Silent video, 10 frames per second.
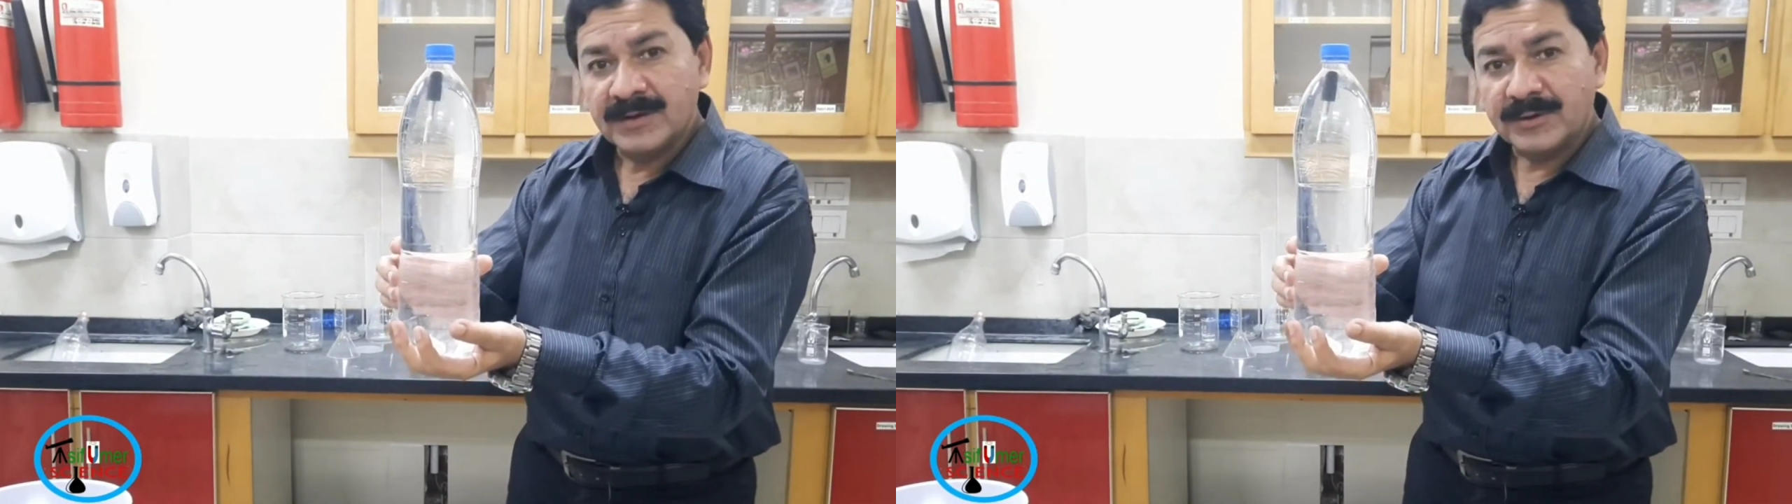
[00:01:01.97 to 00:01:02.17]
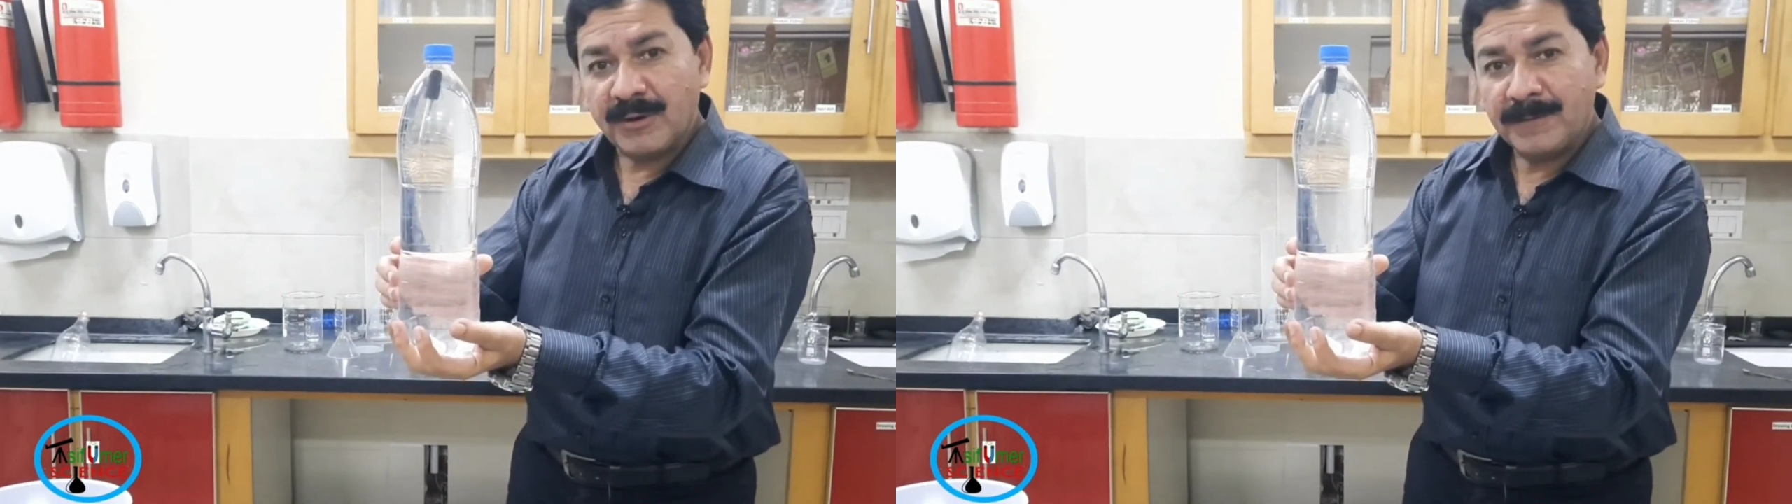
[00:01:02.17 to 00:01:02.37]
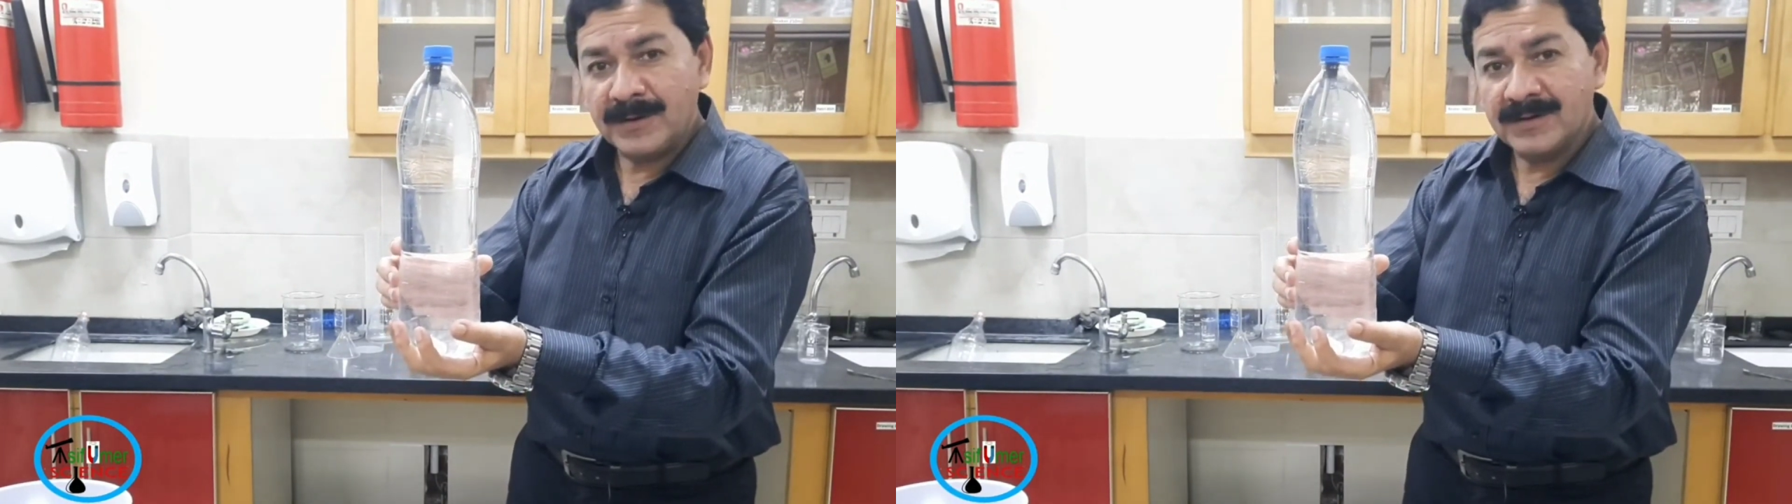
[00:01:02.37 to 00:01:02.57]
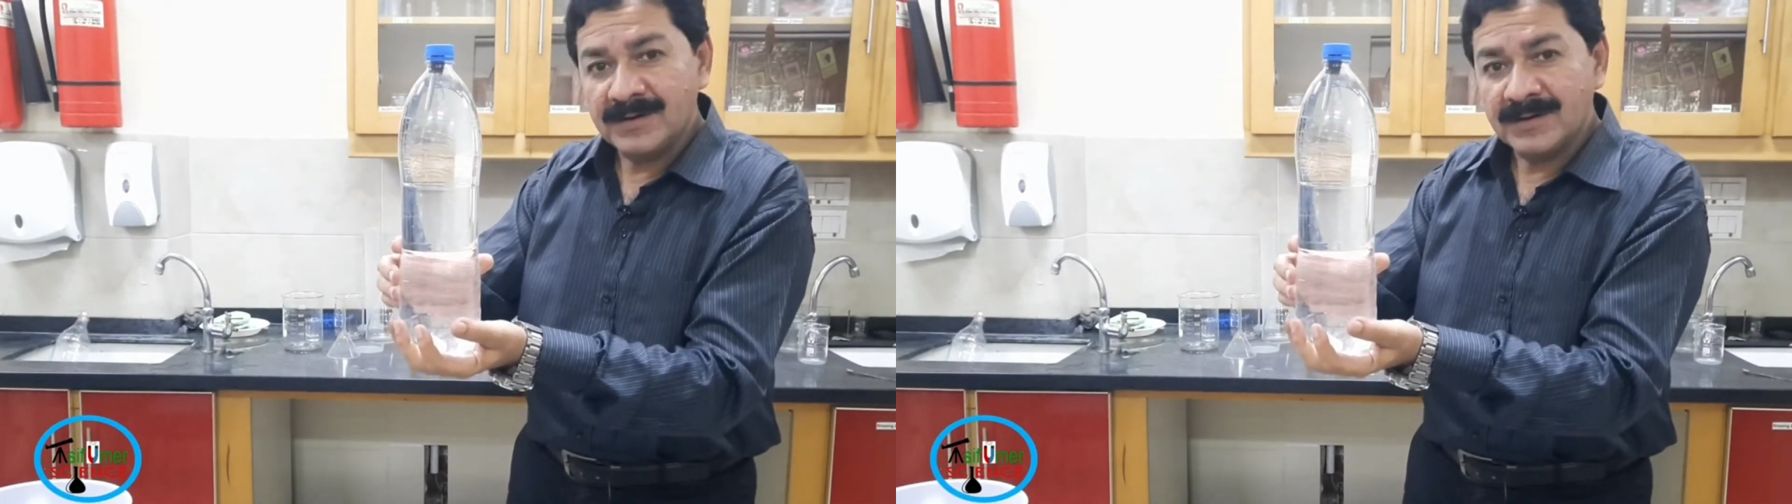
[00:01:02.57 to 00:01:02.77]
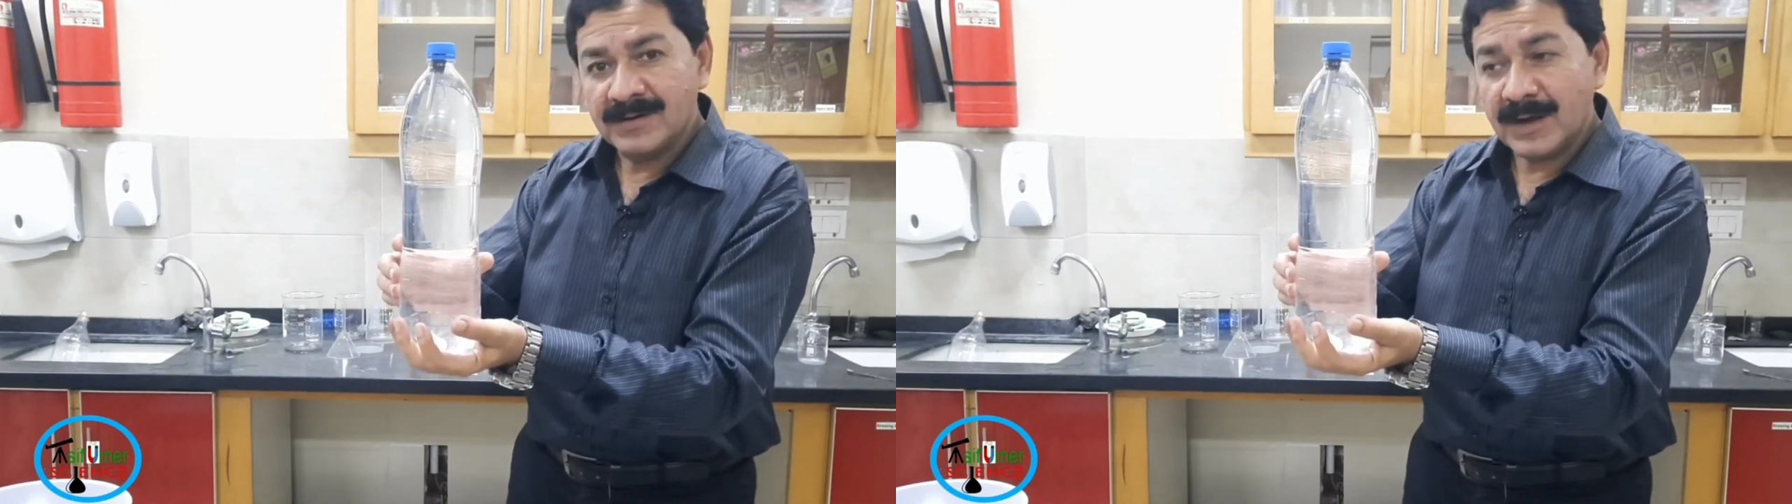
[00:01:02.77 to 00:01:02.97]
dropper
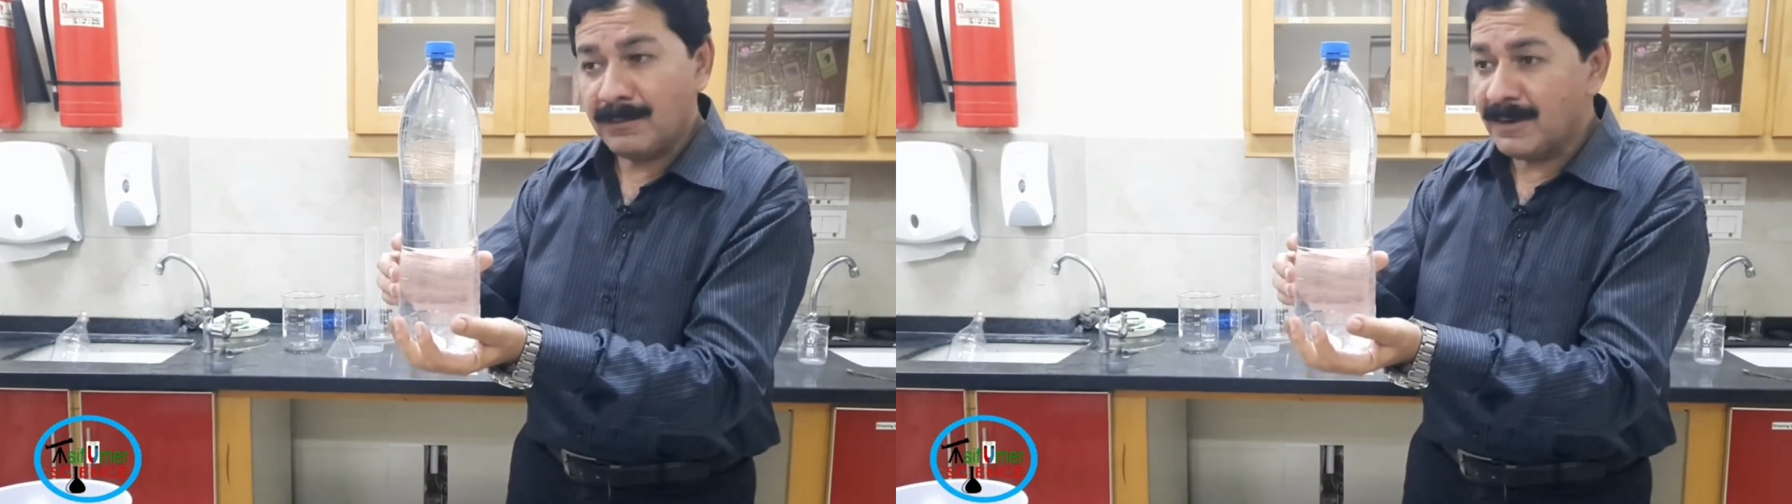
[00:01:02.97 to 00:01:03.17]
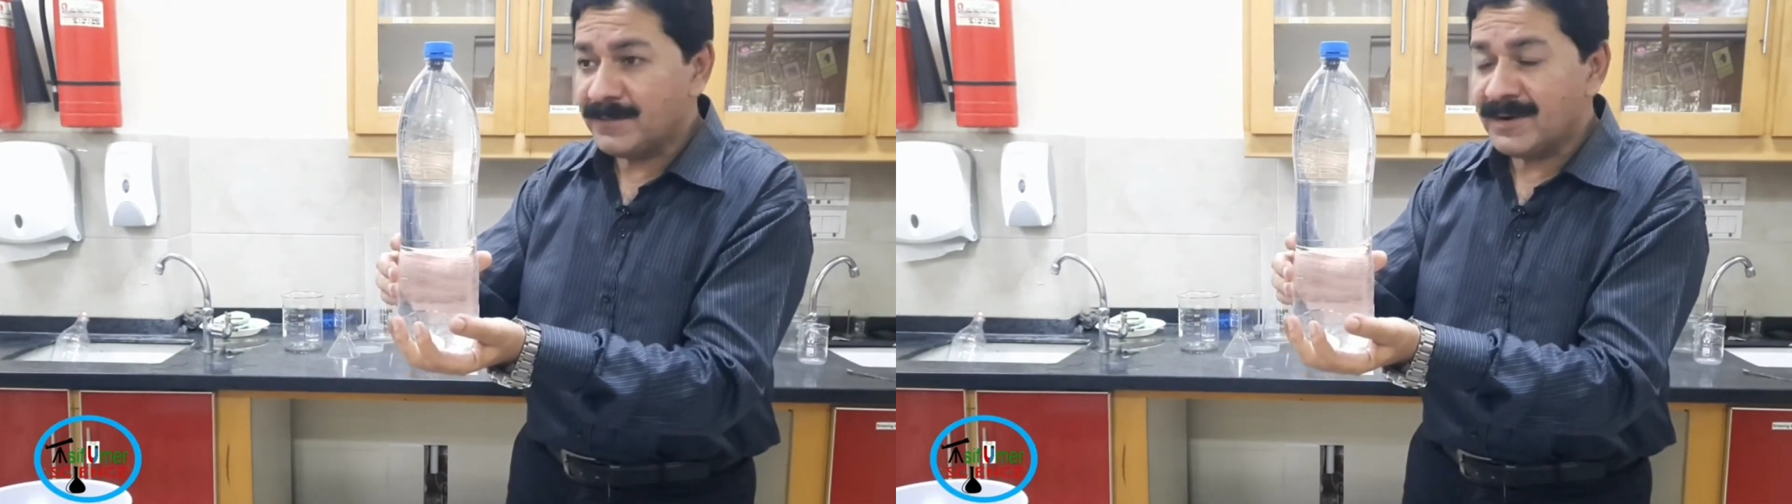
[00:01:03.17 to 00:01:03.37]
come up